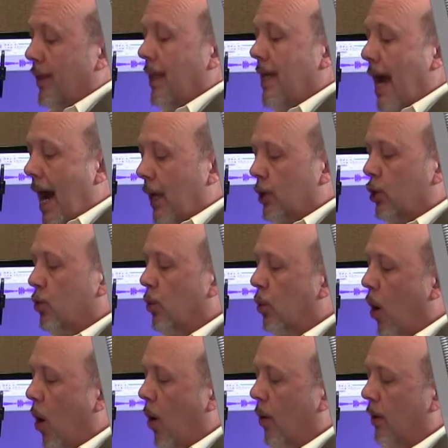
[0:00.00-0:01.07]
the National
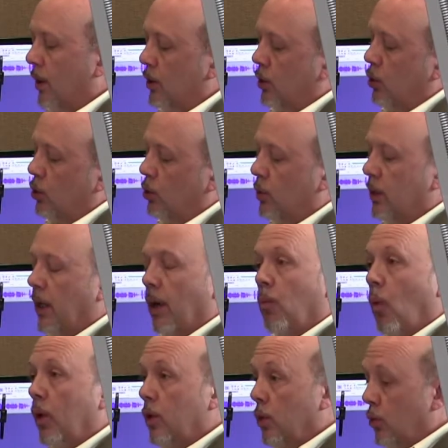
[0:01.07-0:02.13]
Guard is doing and
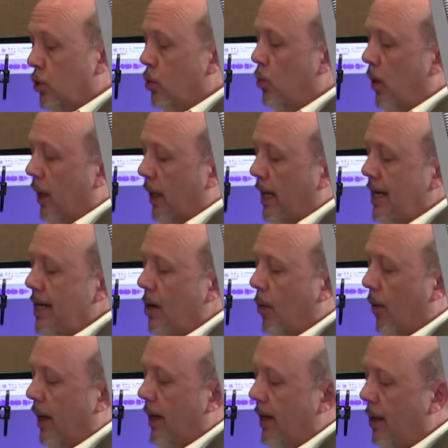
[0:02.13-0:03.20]
what you're doing
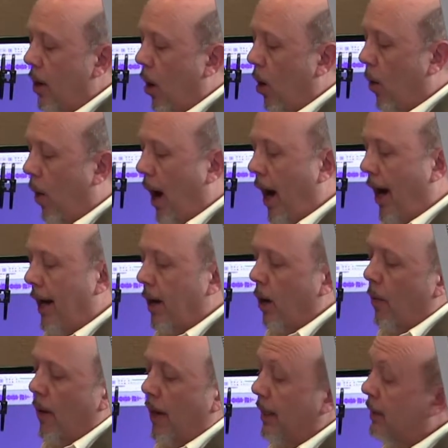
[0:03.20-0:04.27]
here in
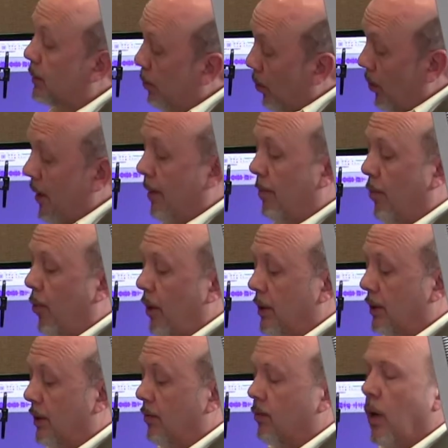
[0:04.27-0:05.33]
Ohio, and it's pretty
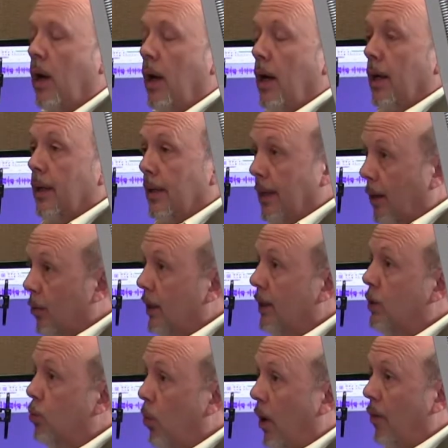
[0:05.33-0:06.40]
impressive. Nearly
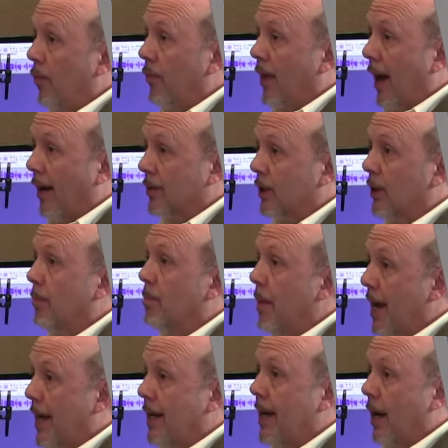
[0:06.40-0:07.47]
12,000
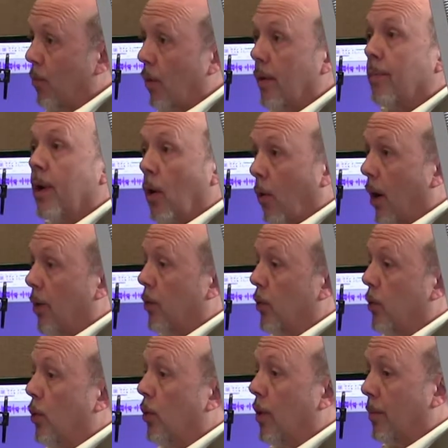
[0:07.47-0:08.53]
men and women are under
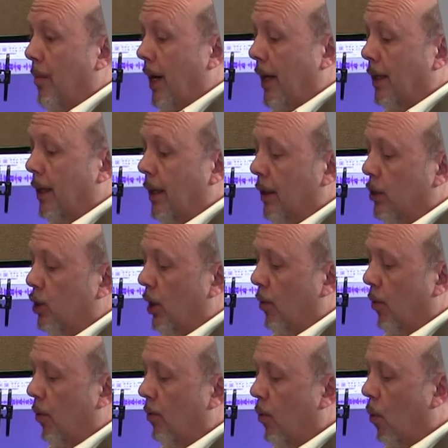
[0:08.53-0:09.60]
your command,
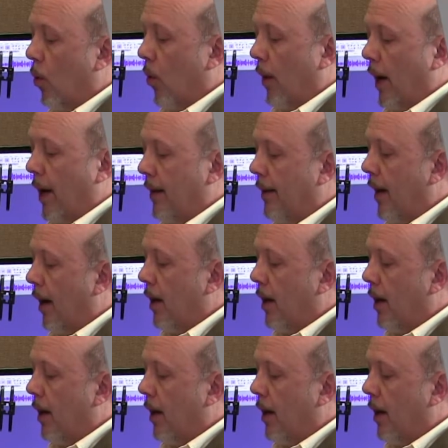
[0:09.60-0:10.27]
General Moore, and